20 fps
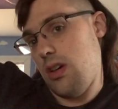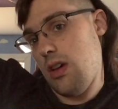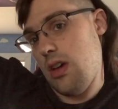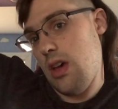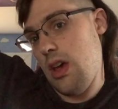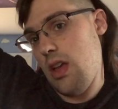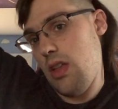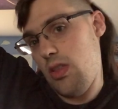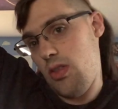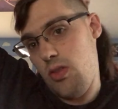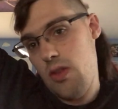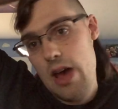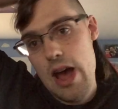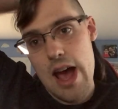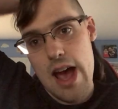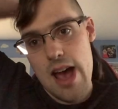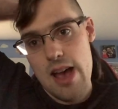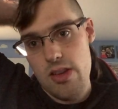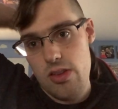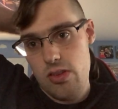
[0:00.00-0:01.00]
And to
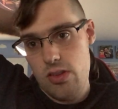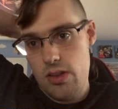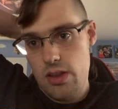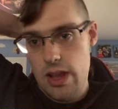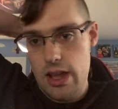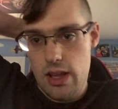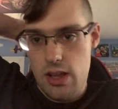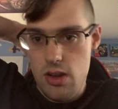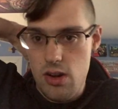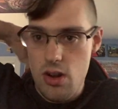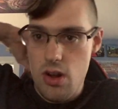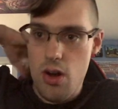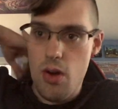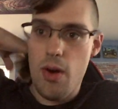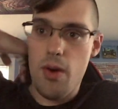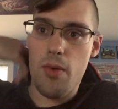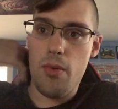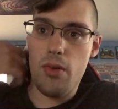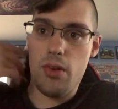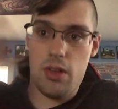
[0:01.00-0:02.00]
ask, like, you
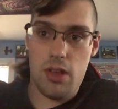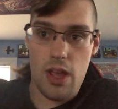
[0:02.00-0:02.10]
know,